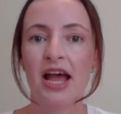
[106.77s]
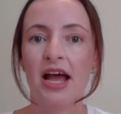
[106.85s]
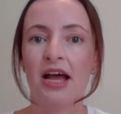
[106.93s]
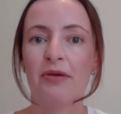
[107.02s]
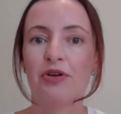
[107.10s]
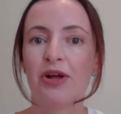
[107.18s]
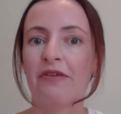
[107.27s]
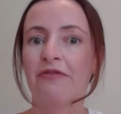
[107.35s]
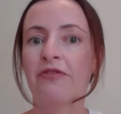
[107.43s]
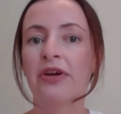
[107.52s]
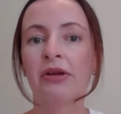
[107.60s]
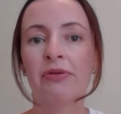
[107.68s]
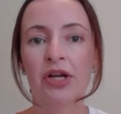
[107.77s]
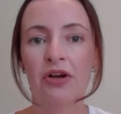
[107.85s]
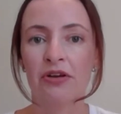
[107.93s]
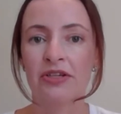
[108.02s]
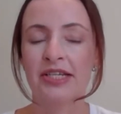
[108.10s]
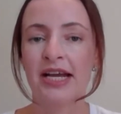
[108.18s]
You'll have frequent
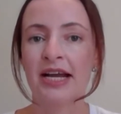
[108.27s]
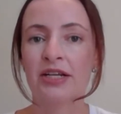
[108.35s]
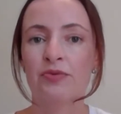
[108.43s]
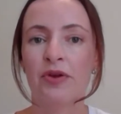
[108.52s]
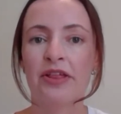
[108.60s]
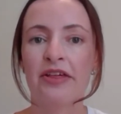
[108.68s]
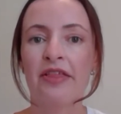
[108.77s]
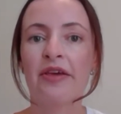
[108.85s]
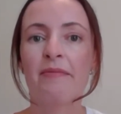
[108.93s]
contact with other